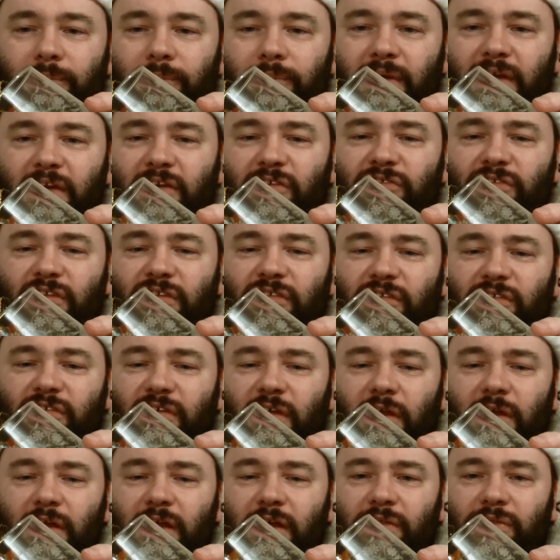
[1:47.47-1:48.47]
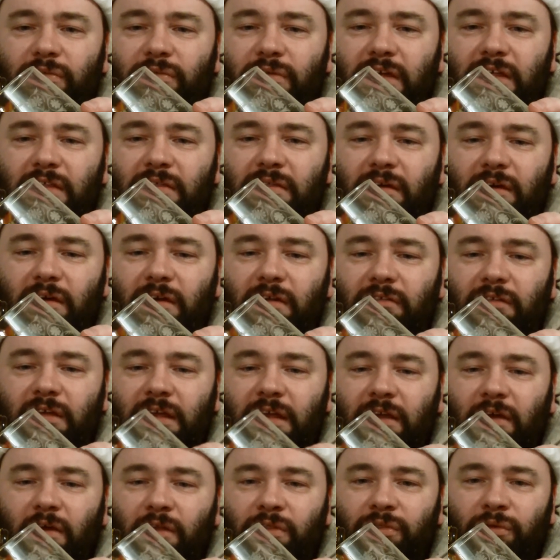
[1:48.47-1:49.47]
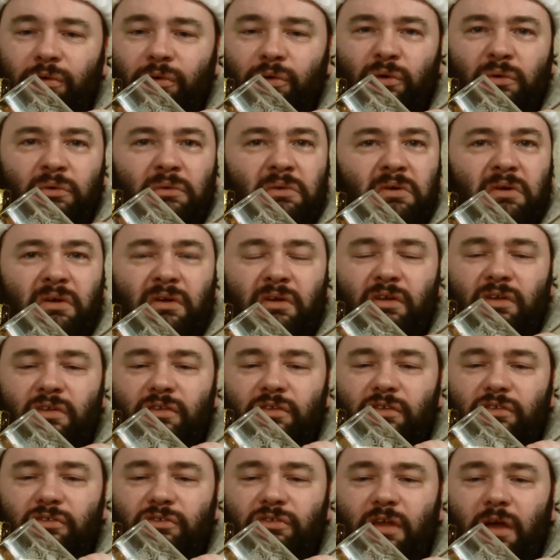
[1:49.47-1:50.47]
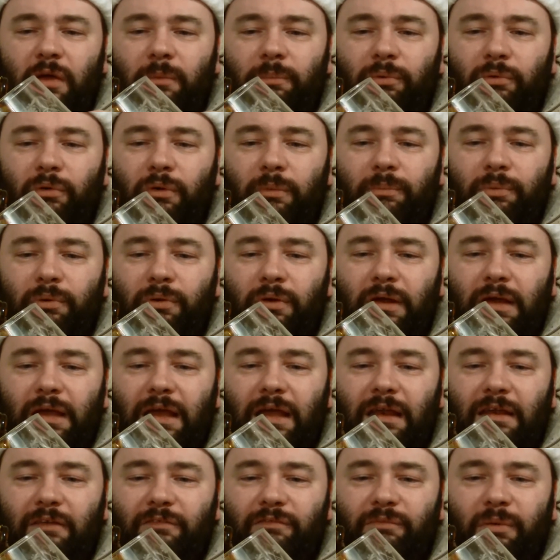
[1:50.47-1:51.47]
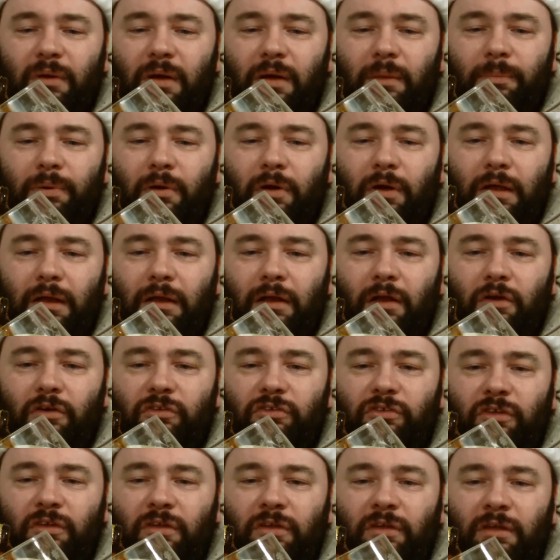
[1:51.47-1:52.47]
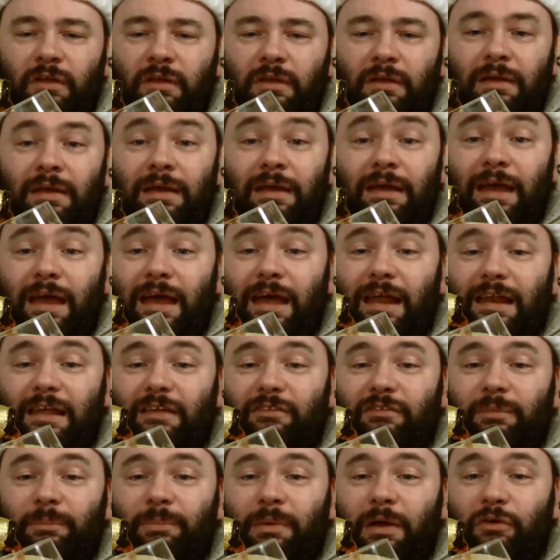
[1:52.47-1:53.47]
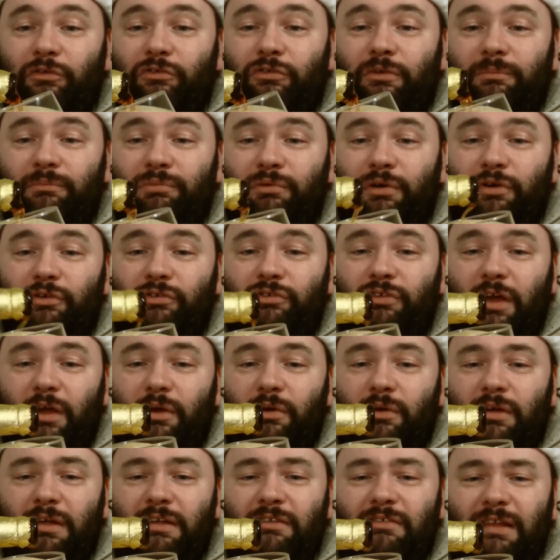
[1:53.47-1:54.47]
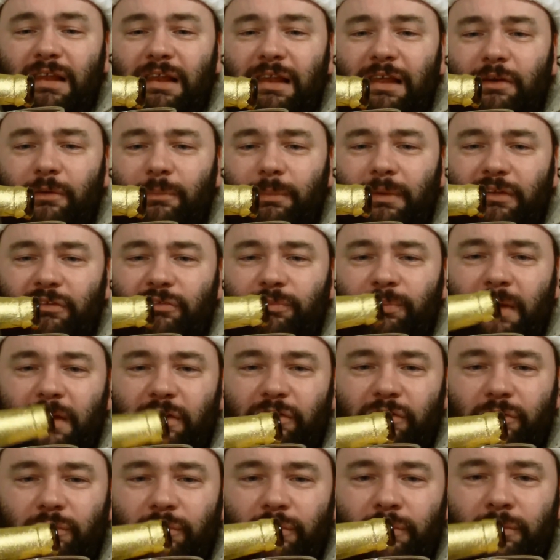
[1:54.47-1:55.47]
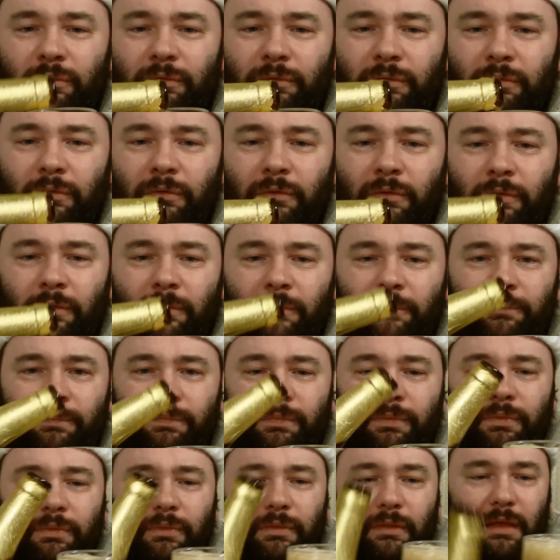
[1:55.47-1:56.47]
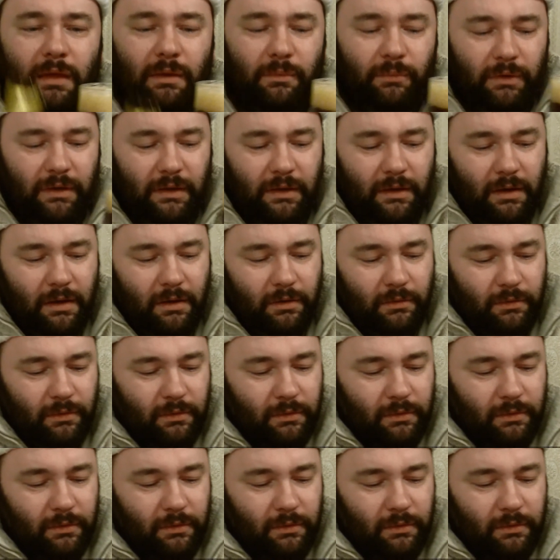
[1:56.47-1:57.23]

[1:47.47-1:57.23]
Because this is only a 330, I thought there's no point putting it in a pint glass. And it's a Belgian brew, so it's a little bit special. There we go.